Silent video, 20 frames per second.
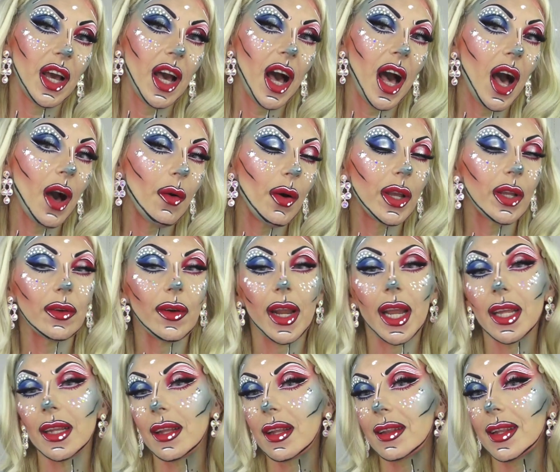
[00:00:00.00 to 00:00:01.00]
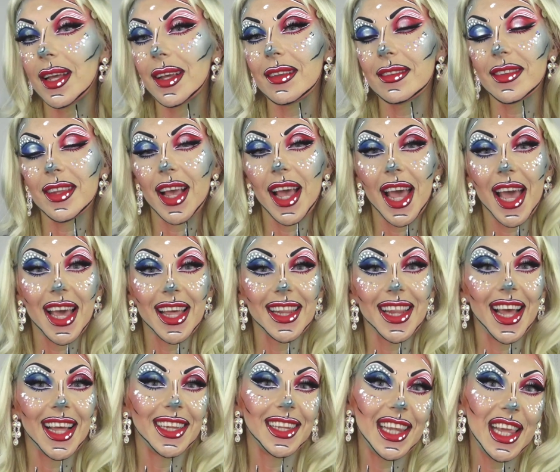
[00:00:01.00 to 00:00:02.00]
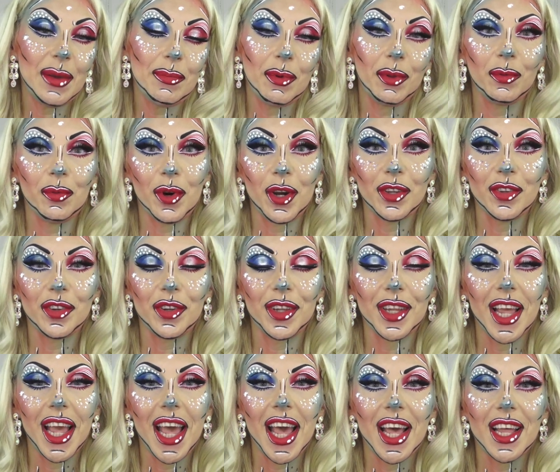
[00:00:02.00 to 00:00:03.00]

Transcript: how I created this, then keep on watching.